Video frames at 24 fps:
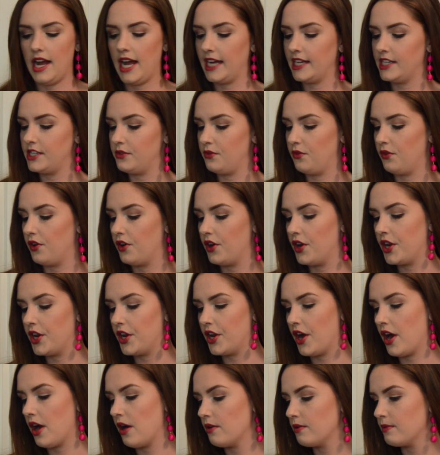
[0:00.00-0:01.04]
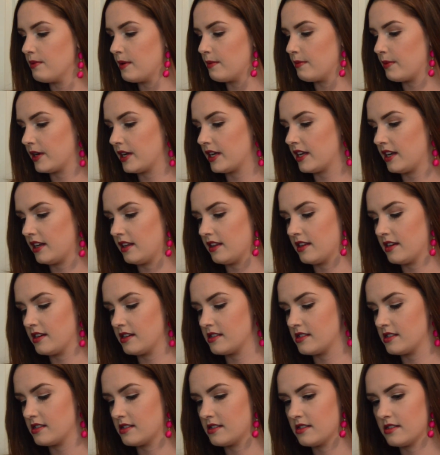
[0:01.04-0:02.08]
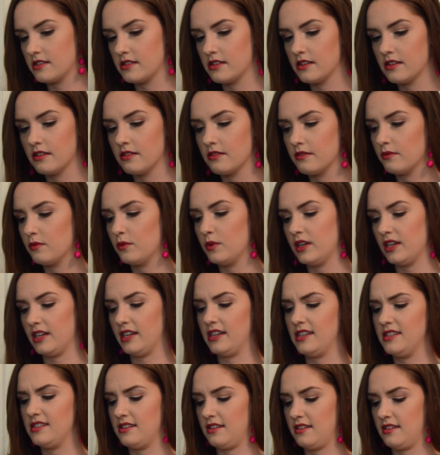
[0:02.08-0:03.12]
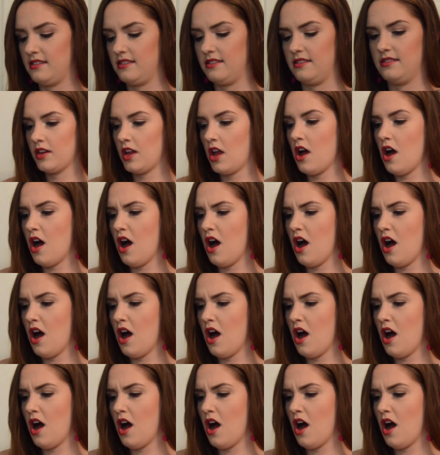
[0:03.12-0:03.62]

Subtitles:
I do not remember getting this. What is it?